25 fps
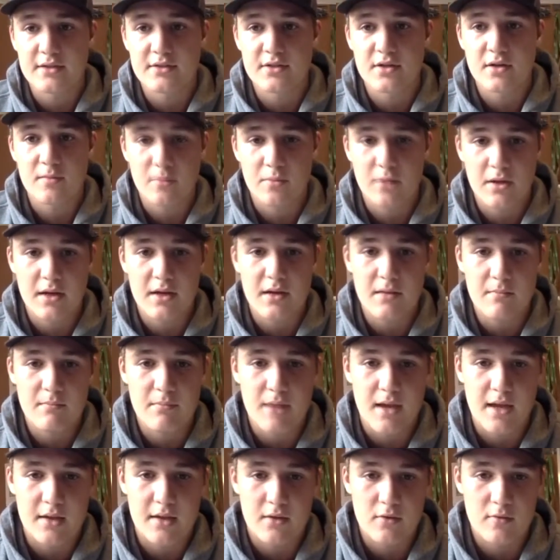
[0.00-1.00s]
started playing in
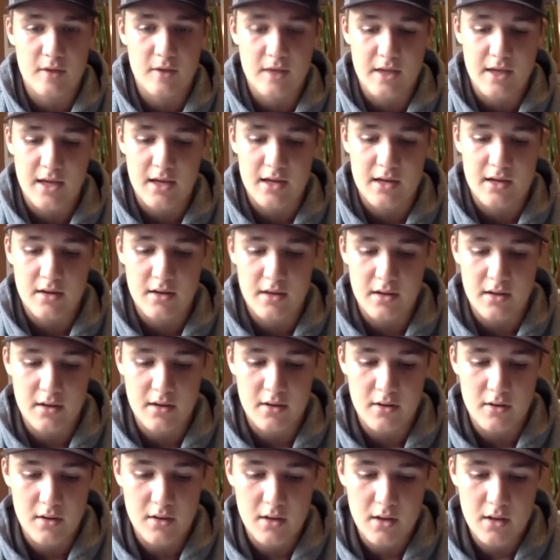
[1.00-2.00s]
back home in Canada
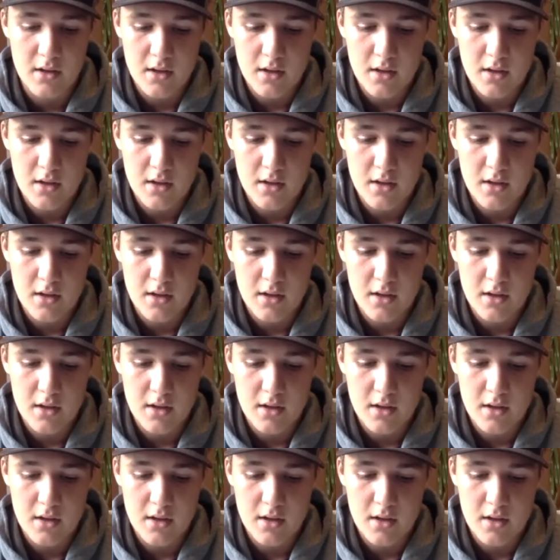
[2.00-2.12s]
here.